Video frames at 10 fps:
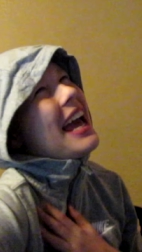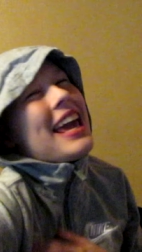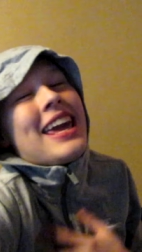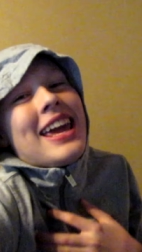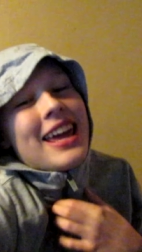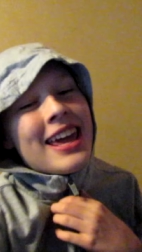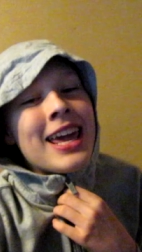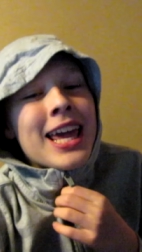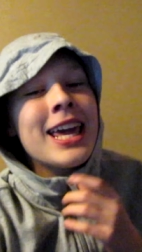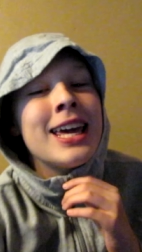Eh,
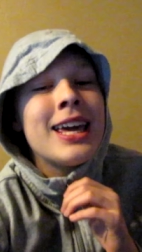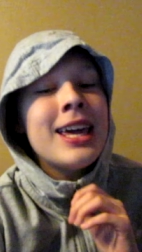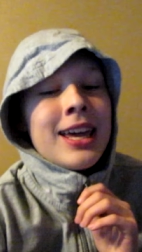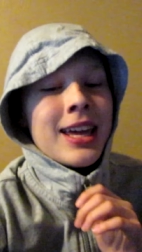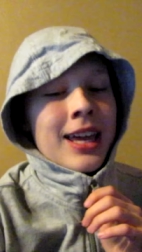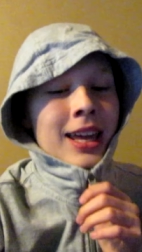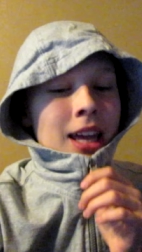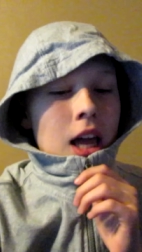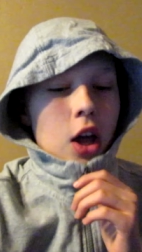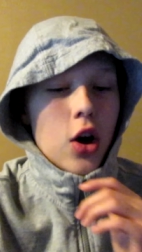eh, eh, no, you're
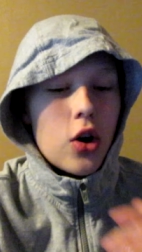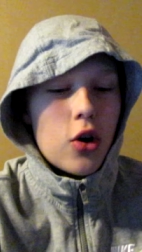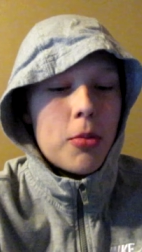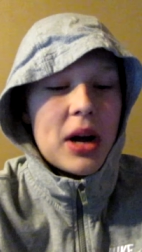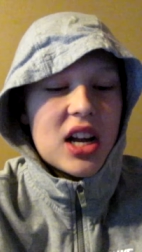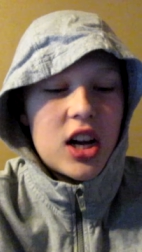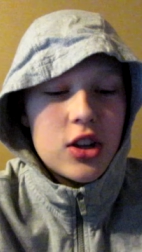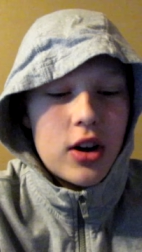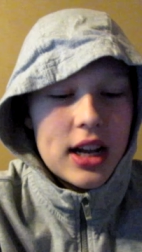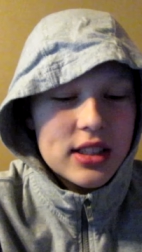not. Oh my god,
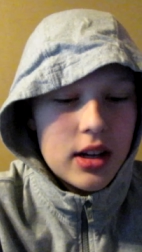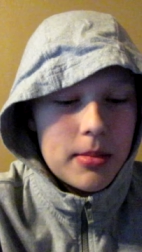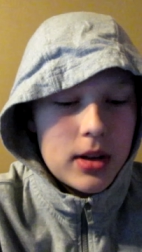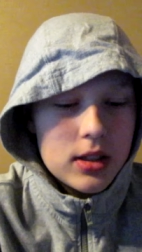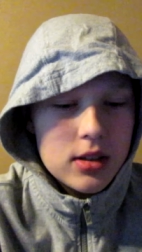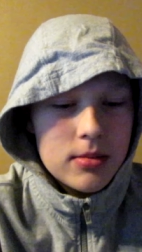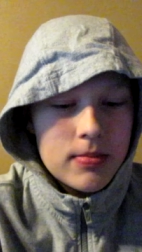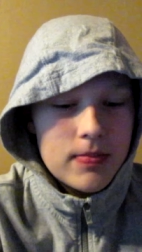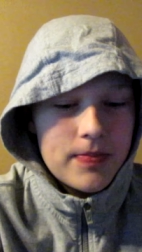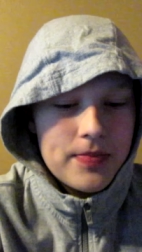yo, add time, add time.
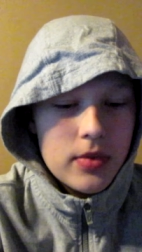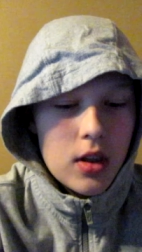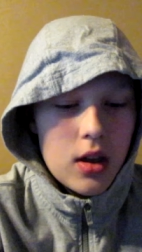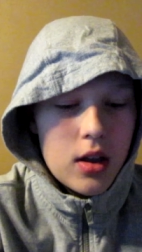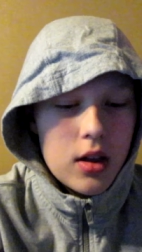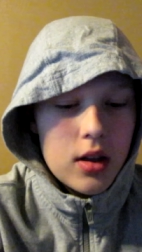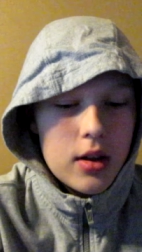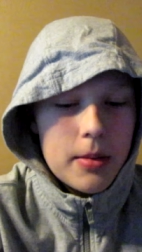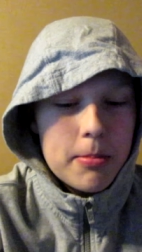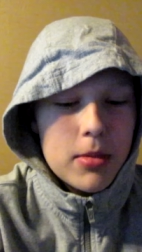
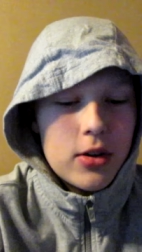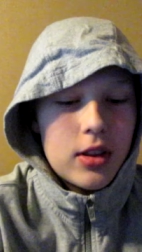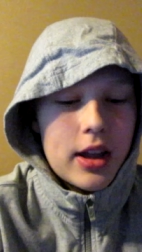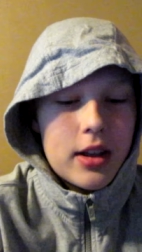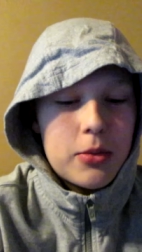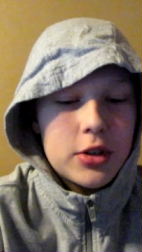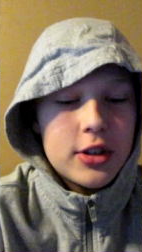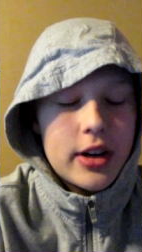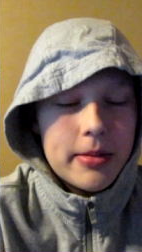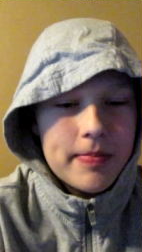Bro, like, what's
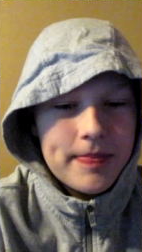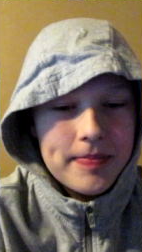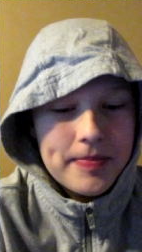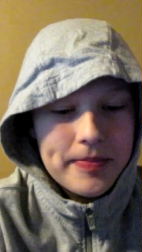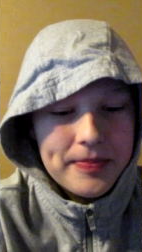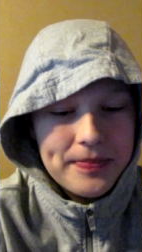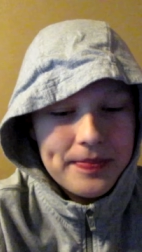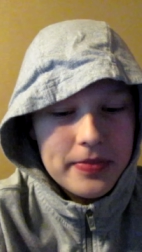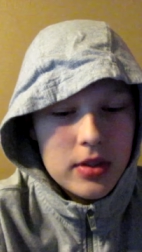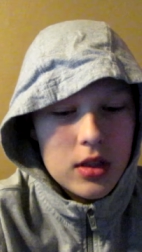your name?
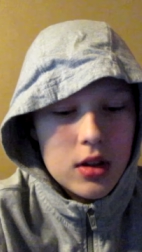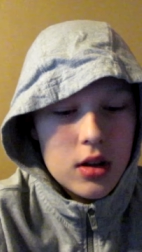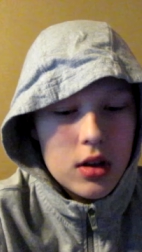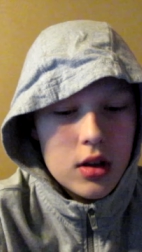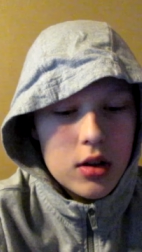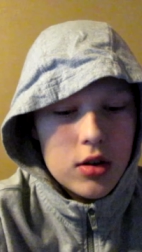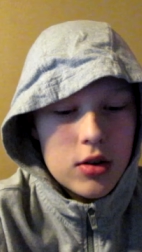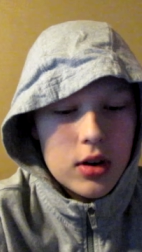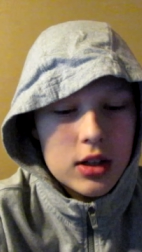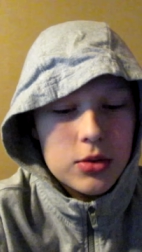Erica.
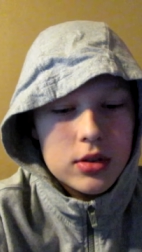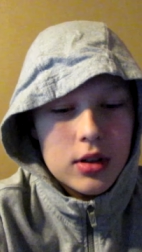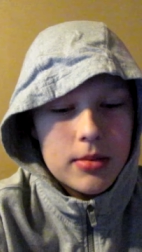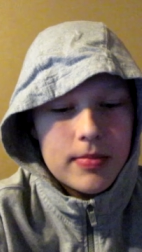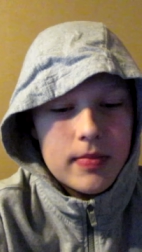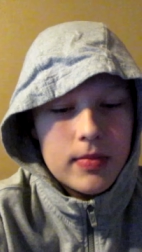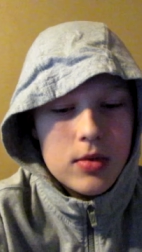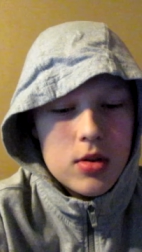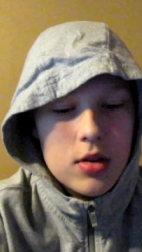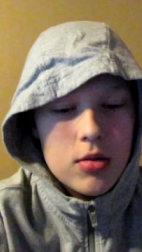Well, oh, that's what's up.
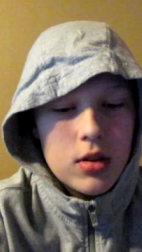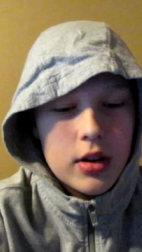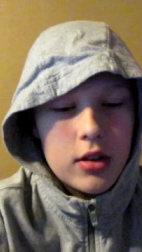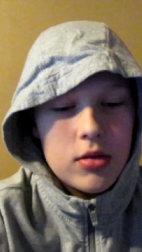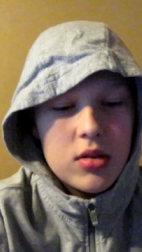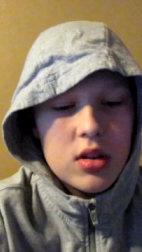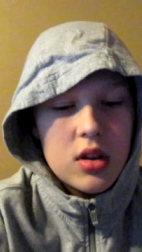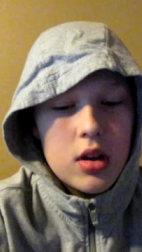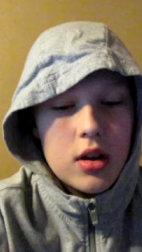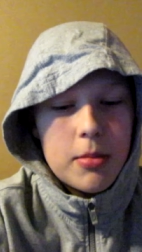You what's your name?
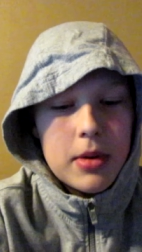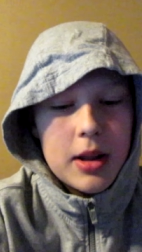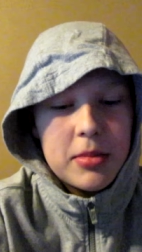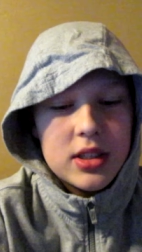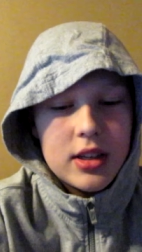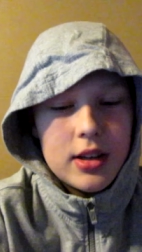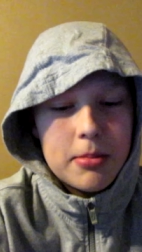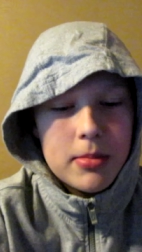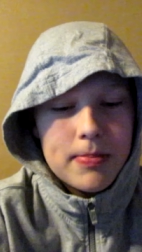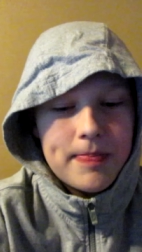My name is Em.